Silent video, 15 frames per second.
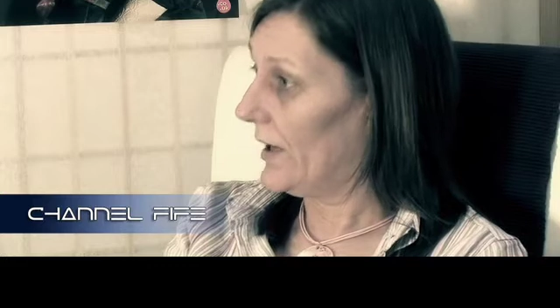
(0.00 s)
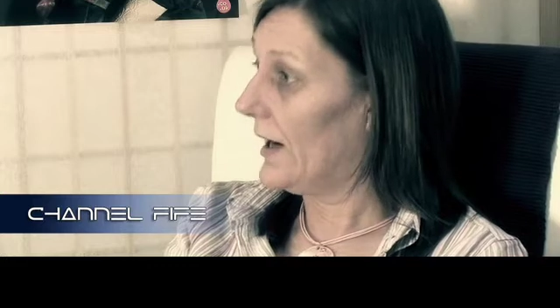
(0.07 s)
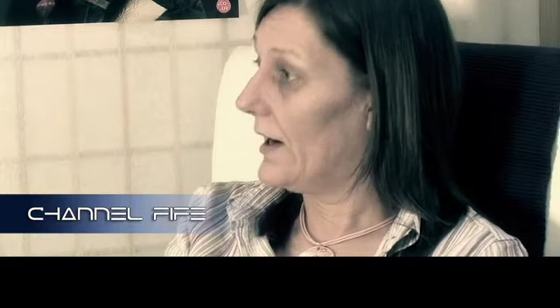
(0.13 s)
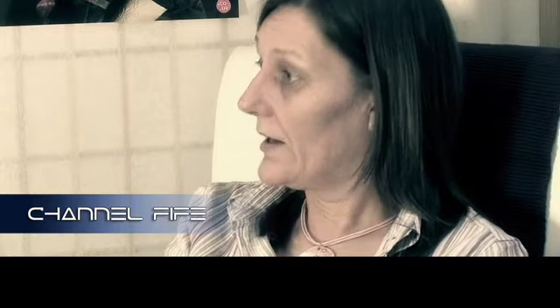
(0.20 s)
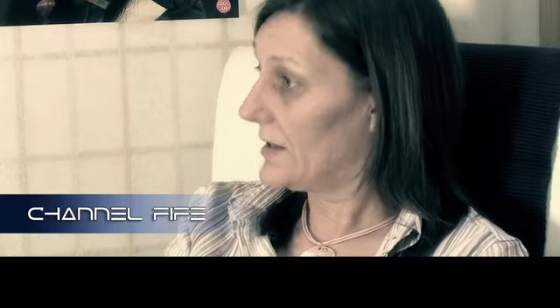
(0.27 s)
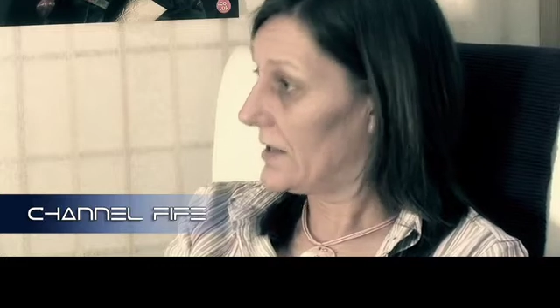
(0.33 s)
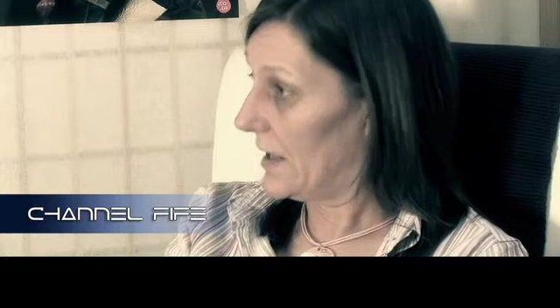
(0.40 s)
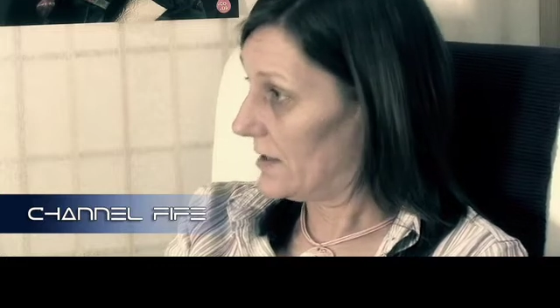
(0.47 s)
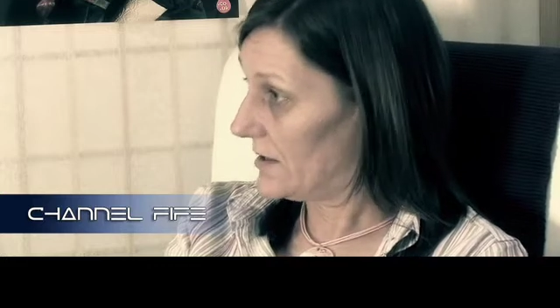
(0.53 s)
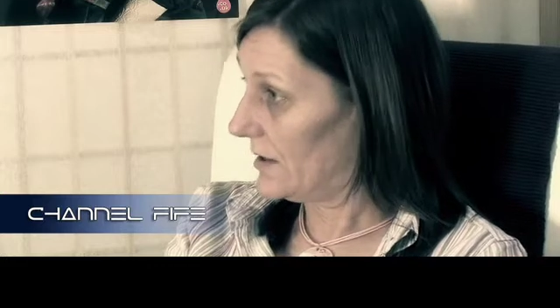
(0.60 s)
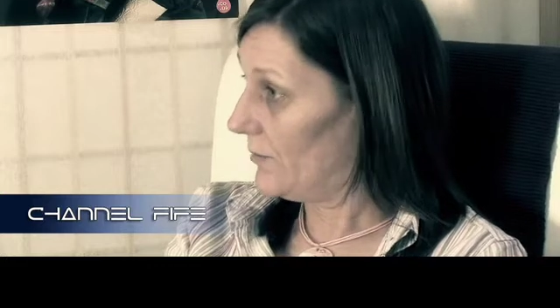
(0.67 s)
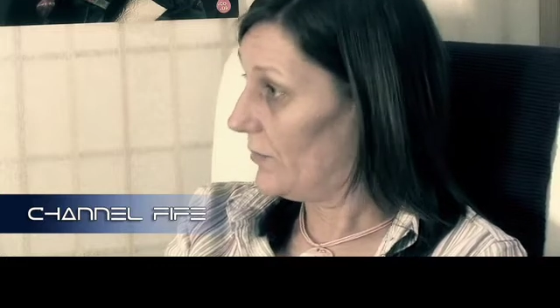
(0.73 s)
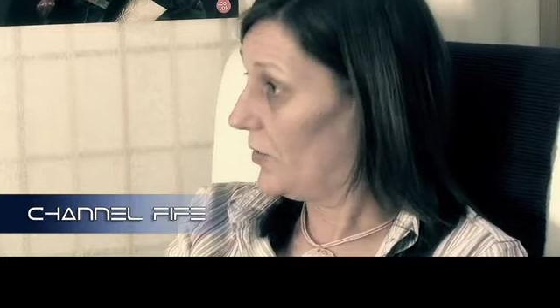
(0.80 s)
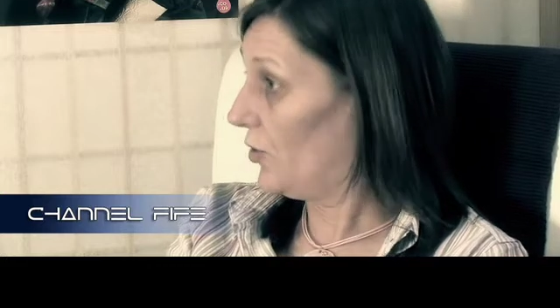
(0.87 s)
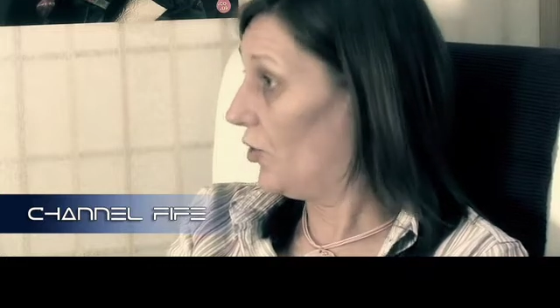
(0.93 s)
access
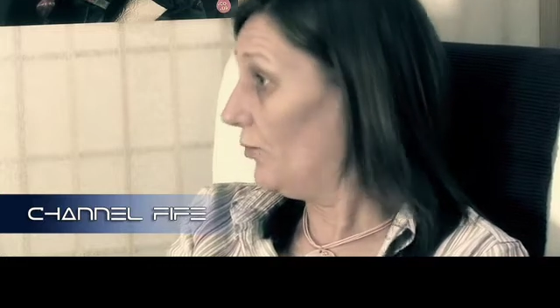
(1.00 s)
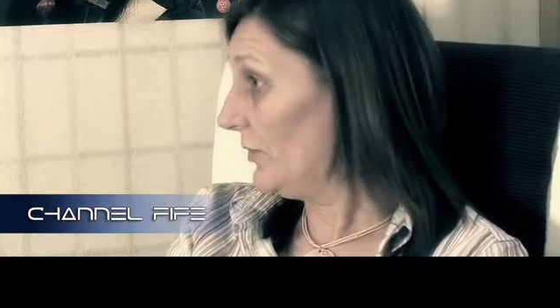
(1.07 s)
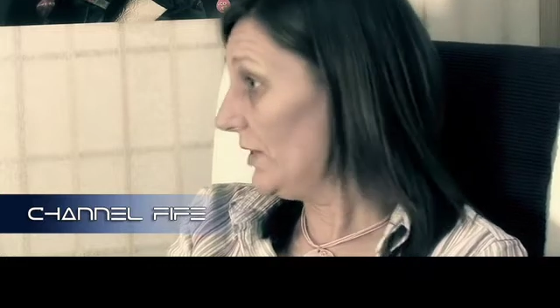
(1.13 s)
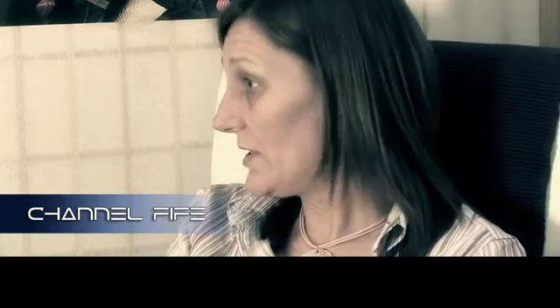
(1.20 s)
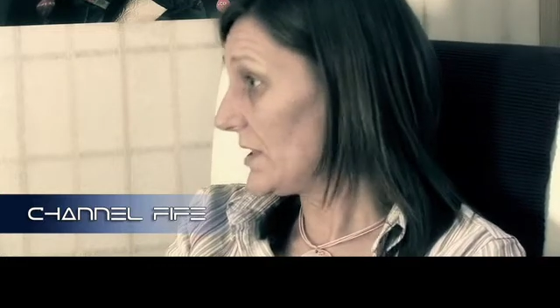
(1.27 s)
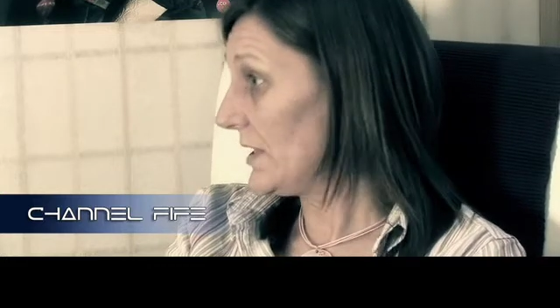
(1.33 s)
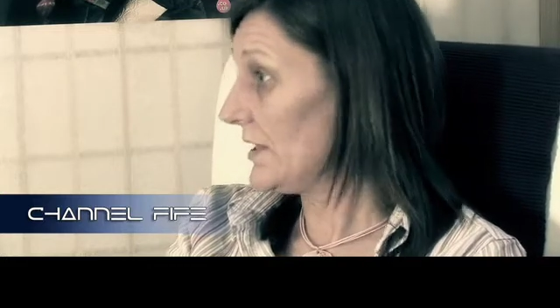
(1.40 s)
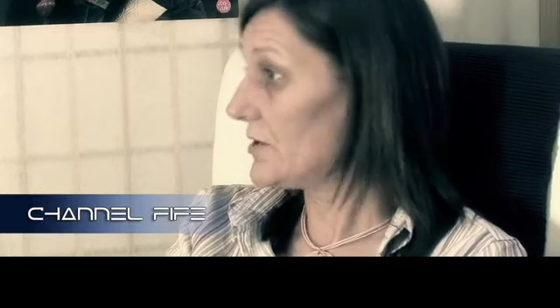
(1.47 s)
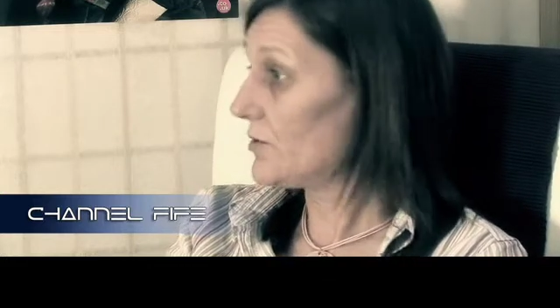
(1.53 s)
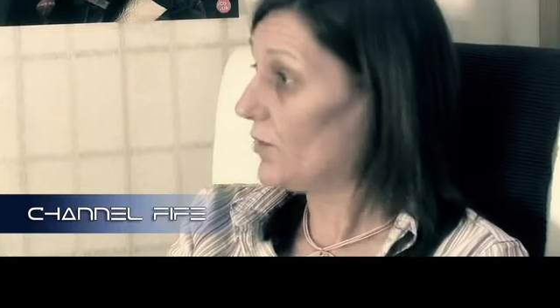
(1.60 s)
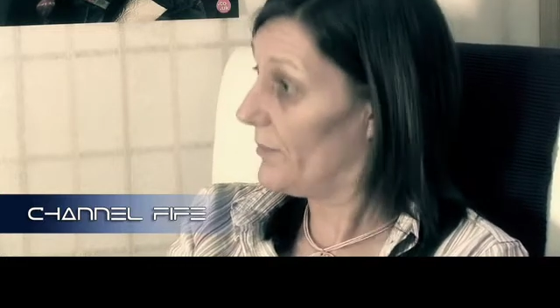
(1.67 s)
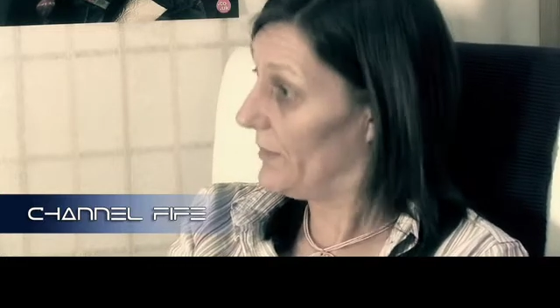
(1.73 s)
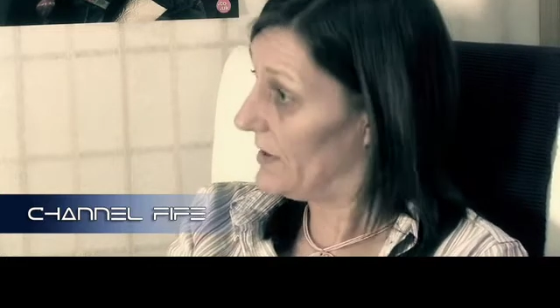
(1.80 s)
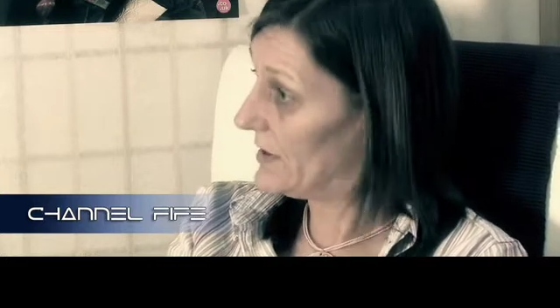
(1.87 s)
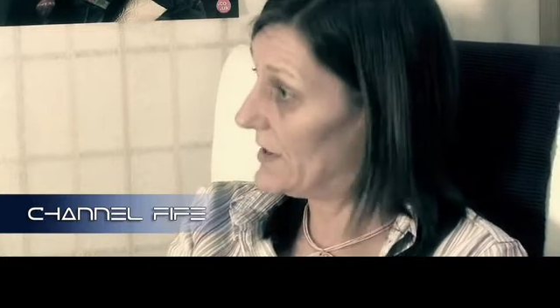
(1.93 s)
them homelessness,
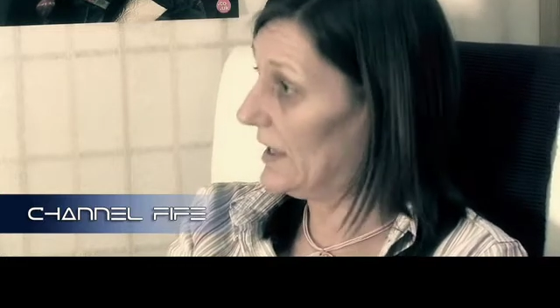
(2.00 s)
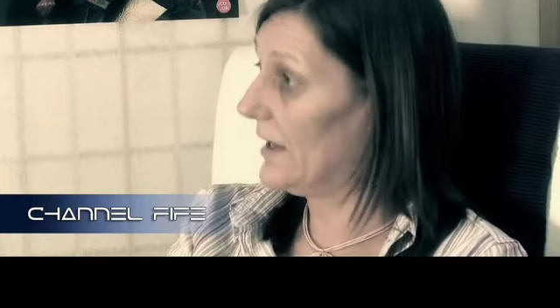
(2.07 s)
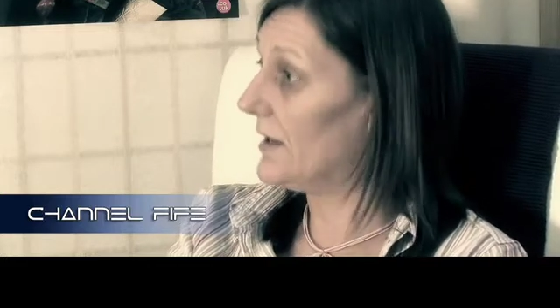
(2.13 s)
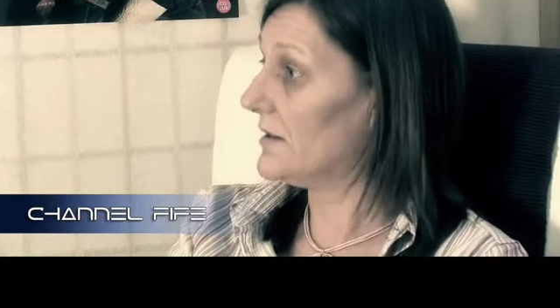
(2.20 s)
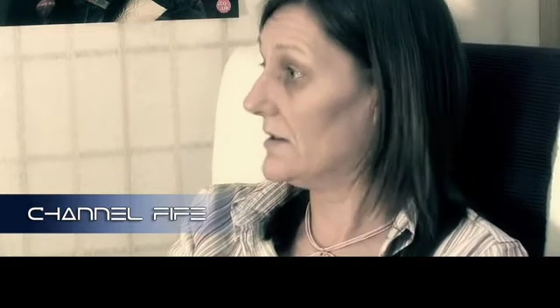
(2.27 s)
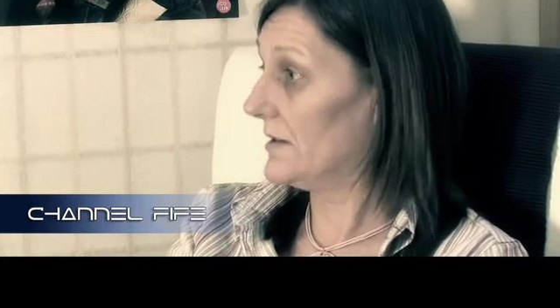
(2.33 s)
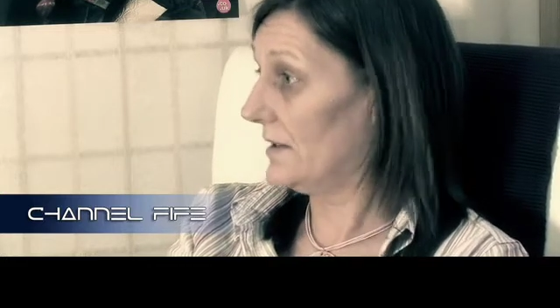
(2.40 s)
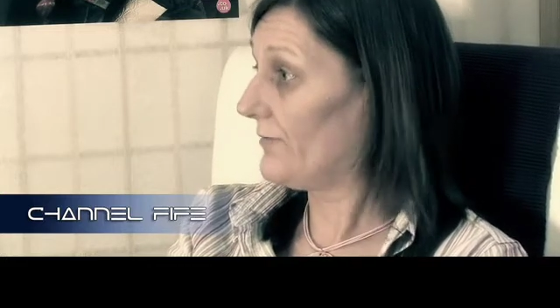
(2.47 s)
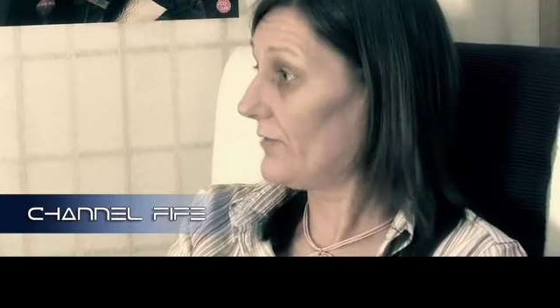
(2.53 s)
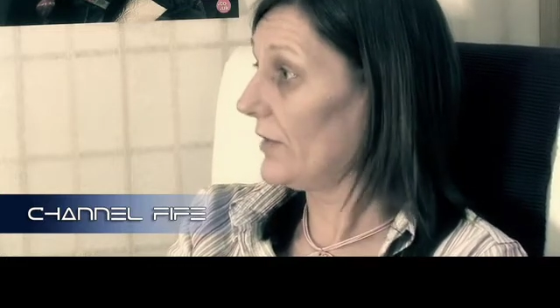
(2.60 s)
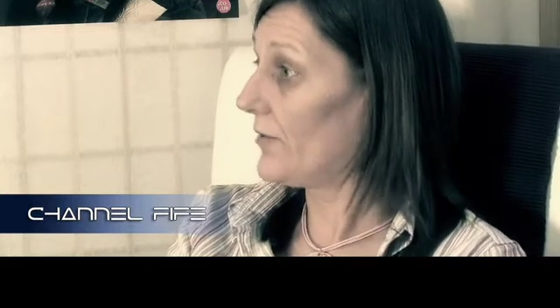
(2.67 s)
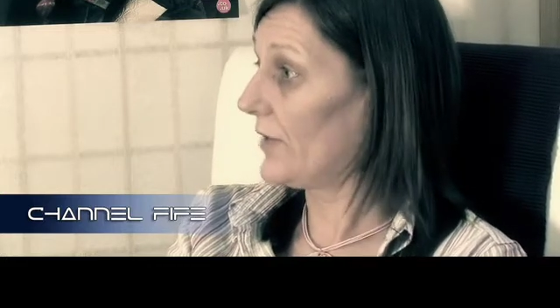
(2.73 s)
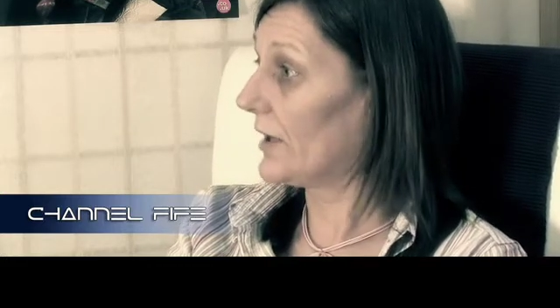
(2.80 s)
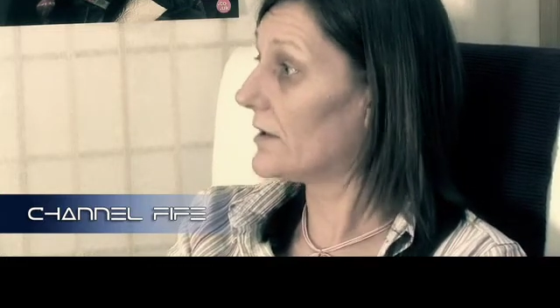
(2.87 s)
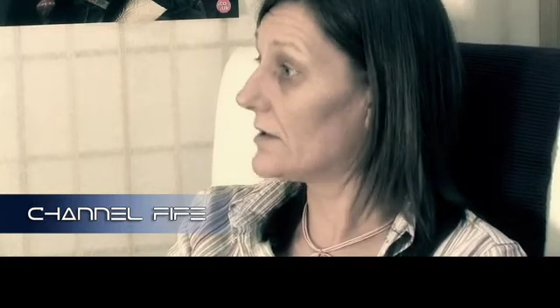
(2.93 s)
women's aid, different
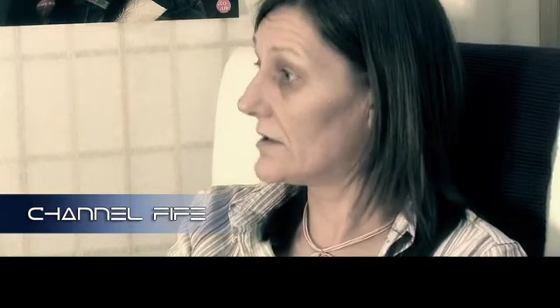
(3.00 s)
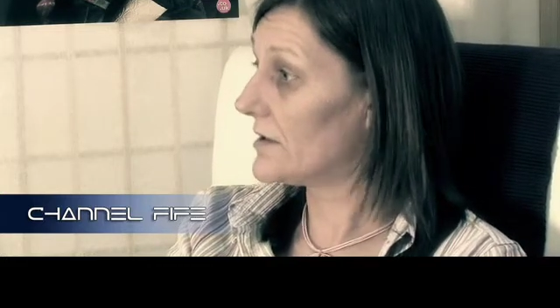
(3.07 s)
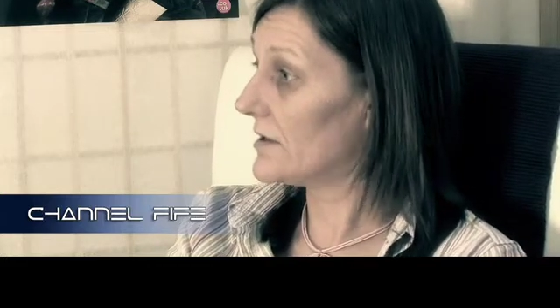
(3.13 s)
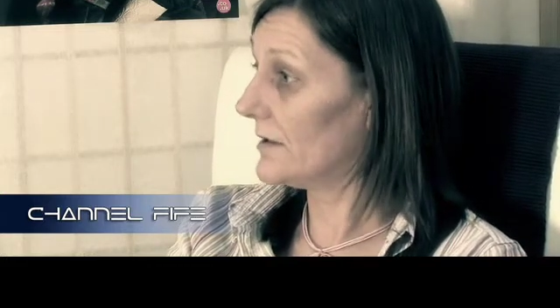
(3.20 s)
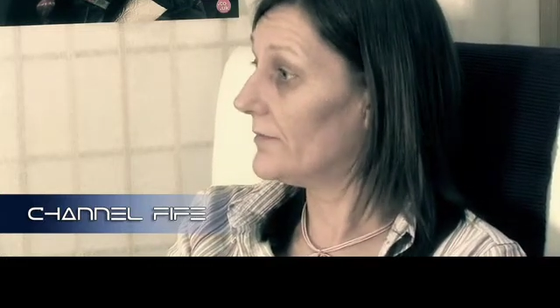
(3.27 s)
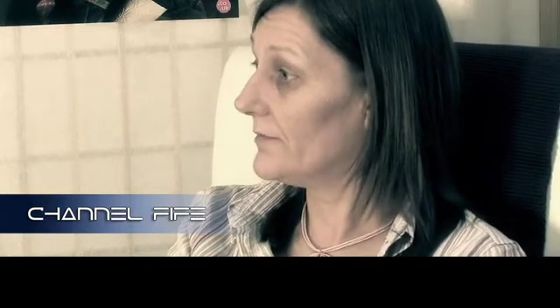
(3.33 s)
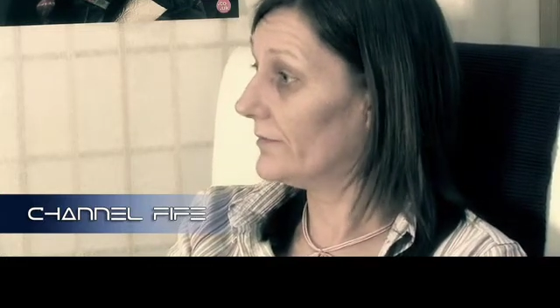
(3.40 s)
things.